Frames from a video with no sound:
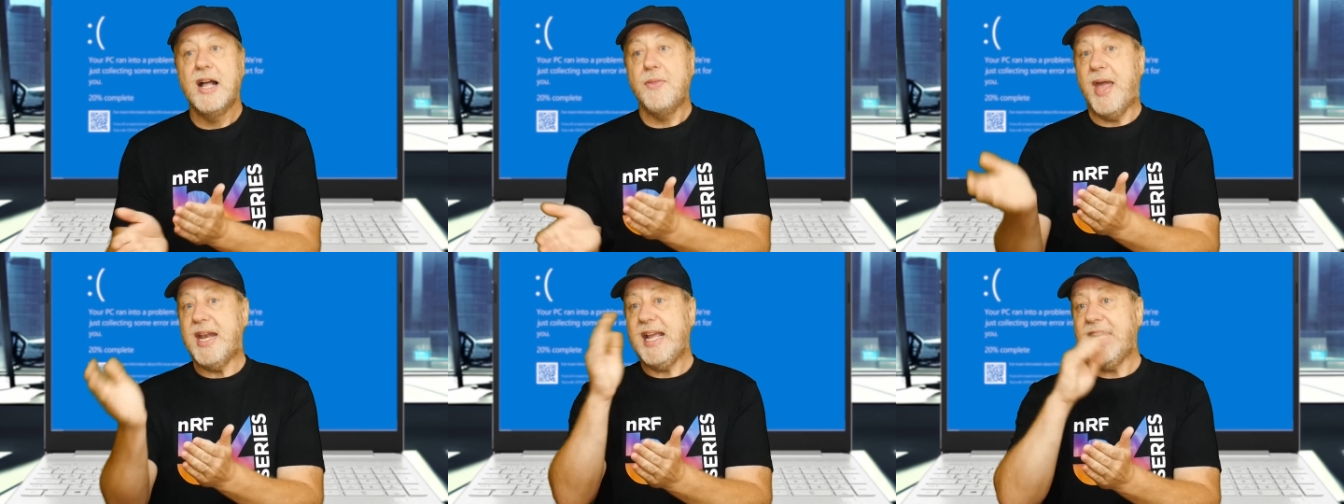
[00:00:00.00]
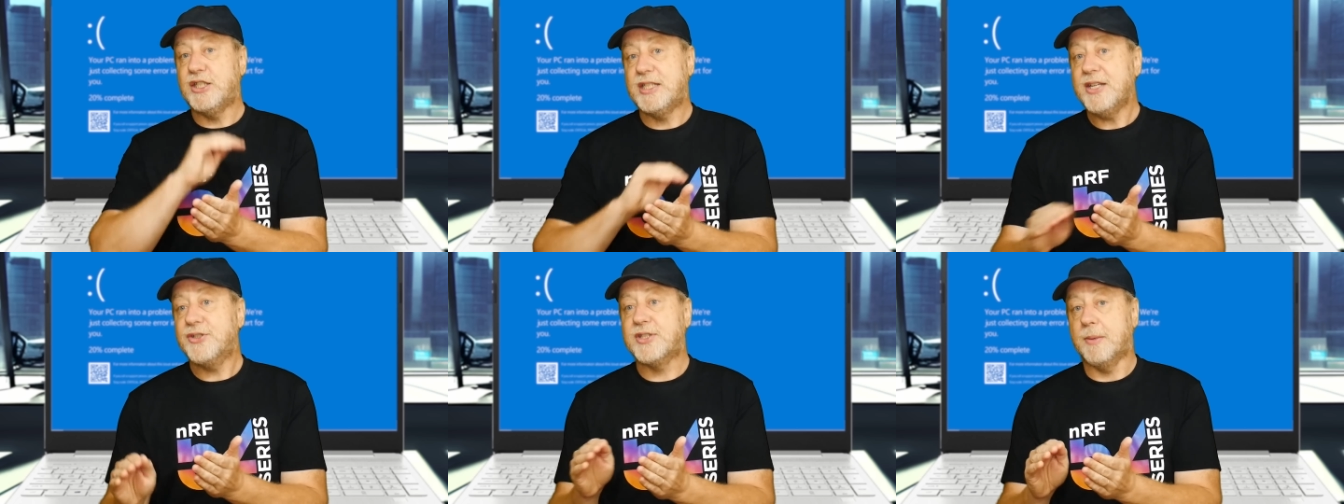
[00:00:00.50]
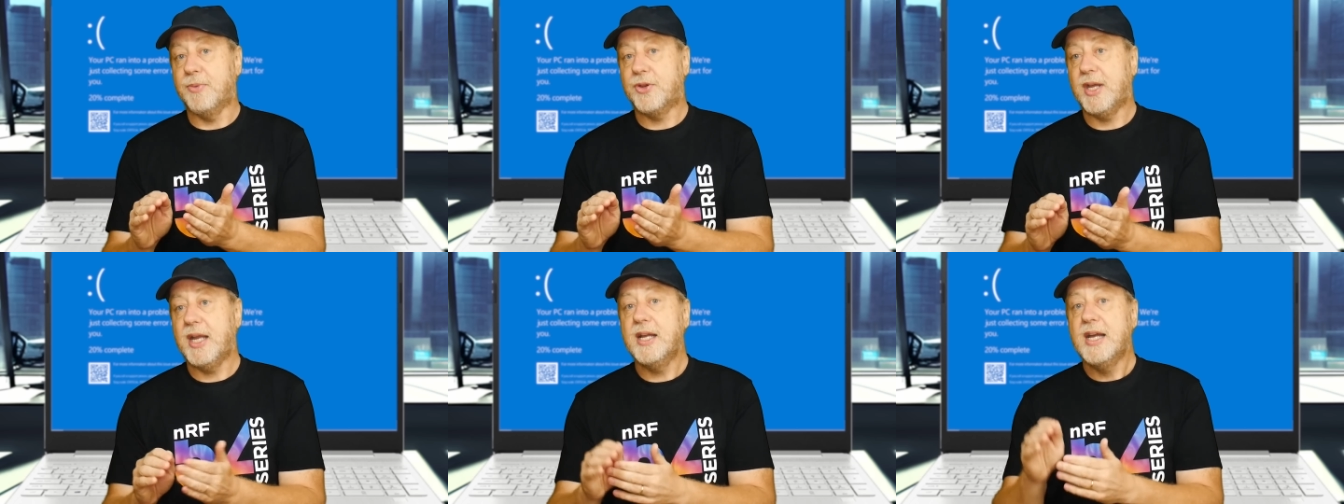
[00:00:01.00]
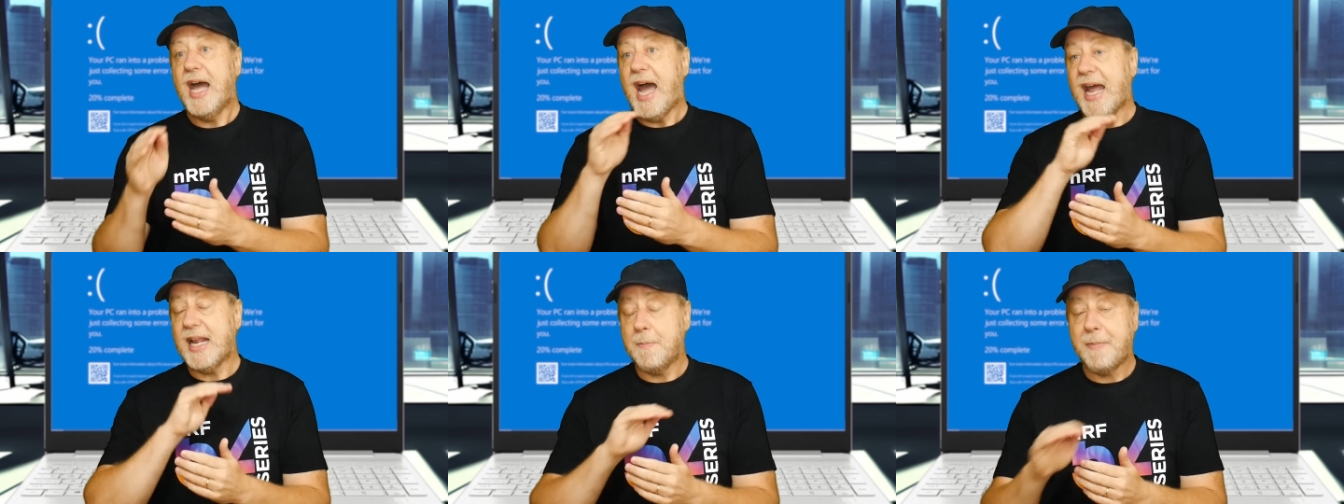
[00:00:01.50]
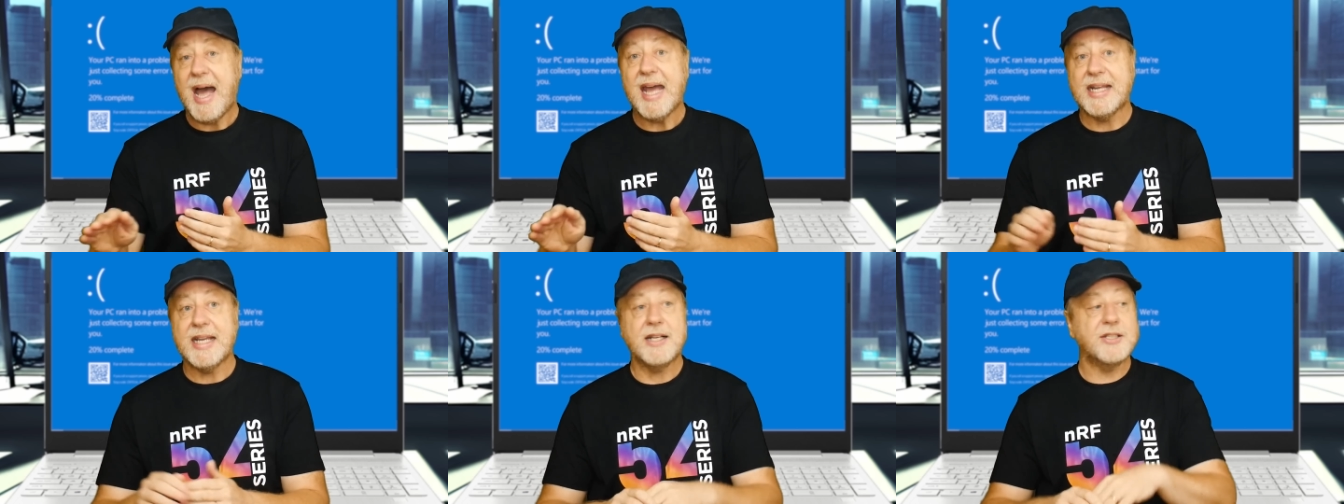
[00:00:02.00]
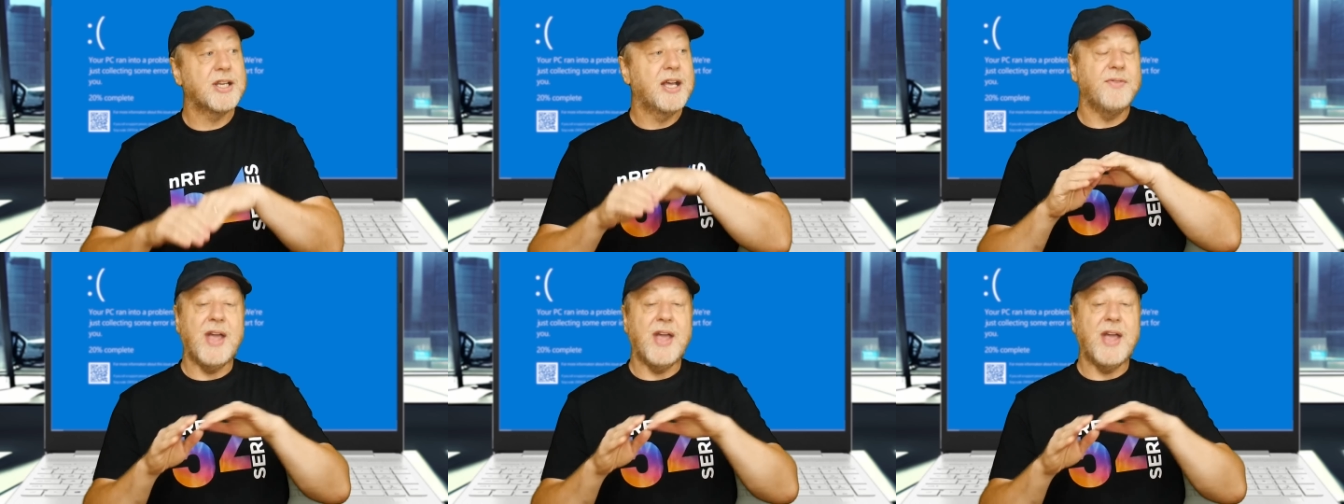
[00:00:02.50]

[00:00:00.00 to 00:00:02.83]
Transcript: then it does something and it panics,